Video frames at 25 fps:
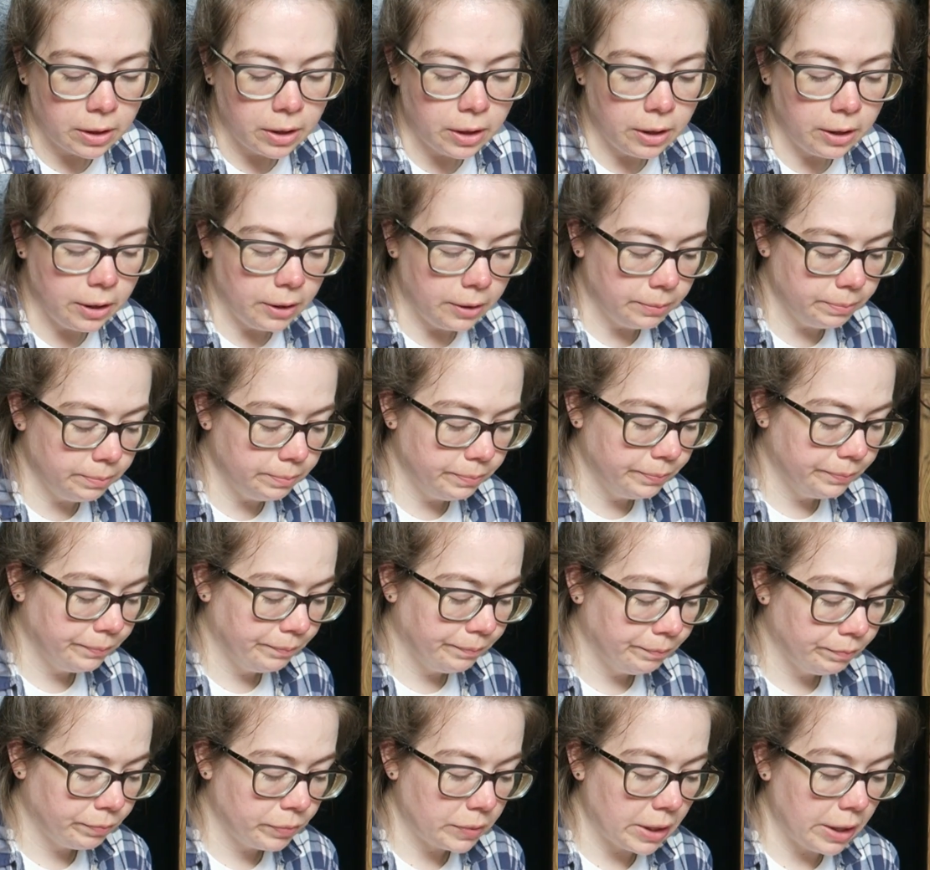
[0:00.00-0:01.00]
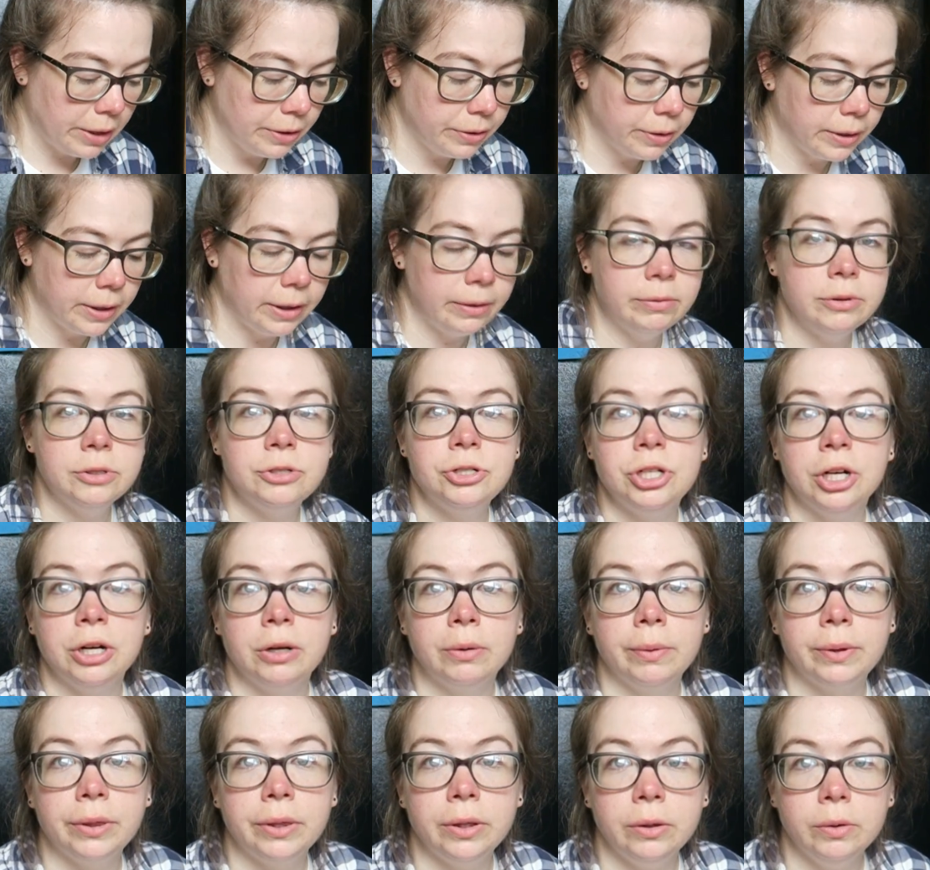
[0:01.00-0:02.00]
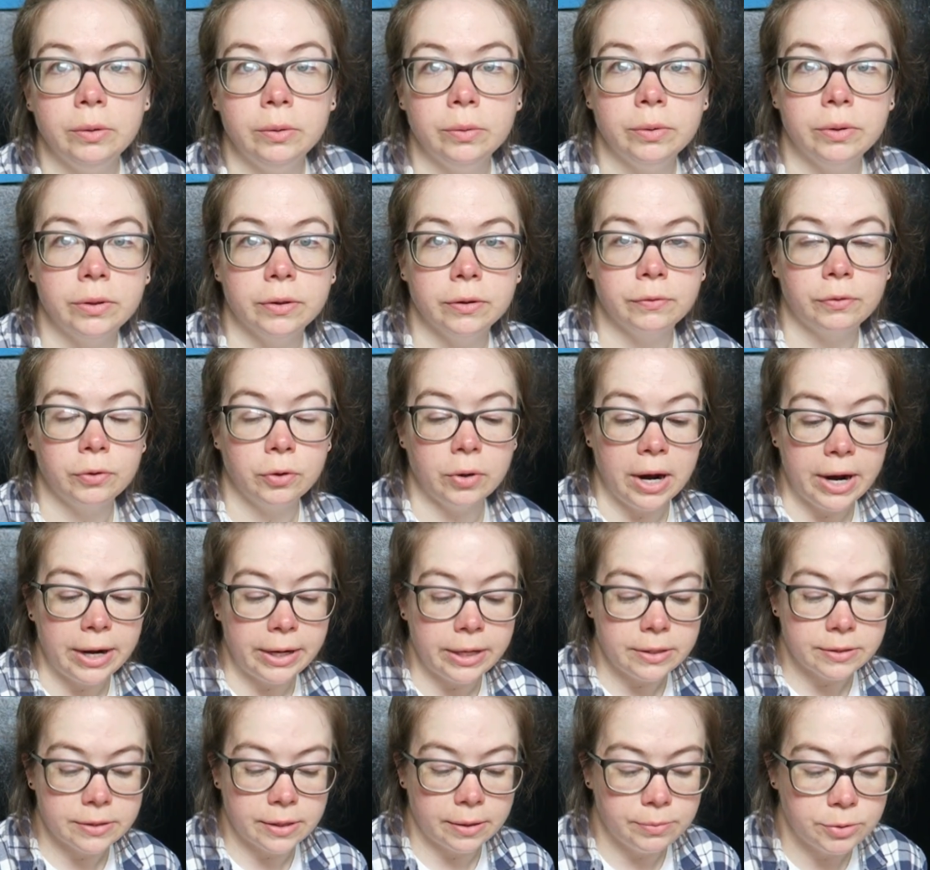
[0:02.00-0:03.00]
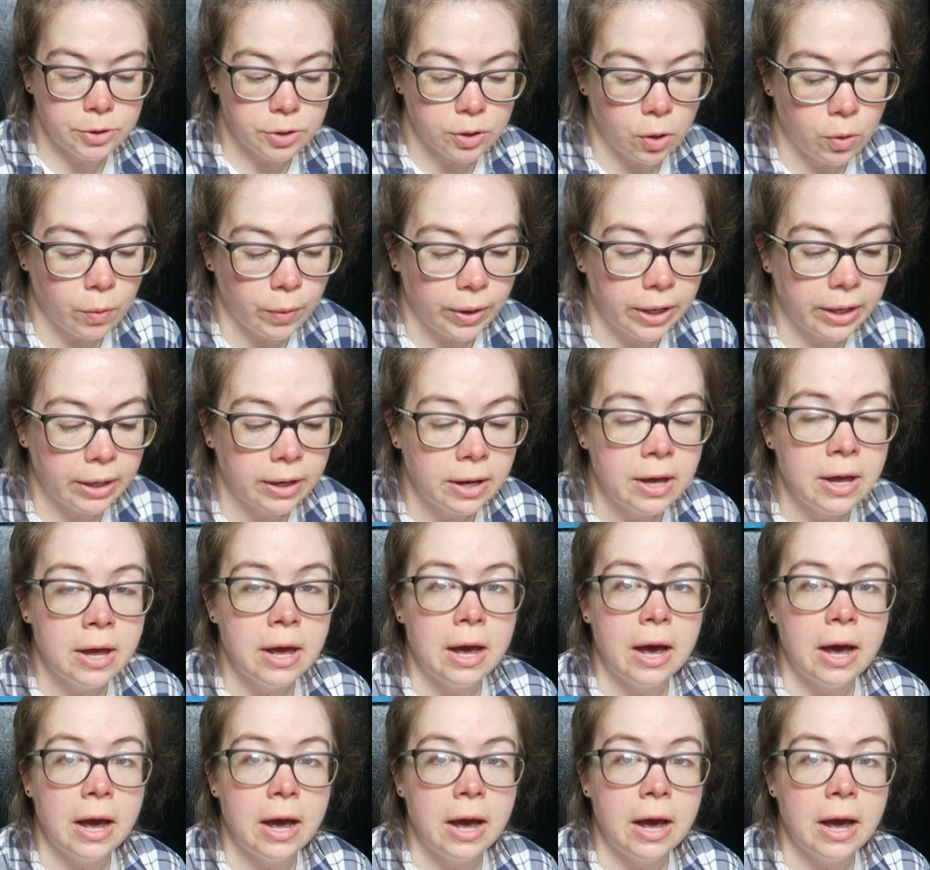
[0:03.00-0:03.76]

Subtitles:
I thought I would share with you the varieties I'm sowing.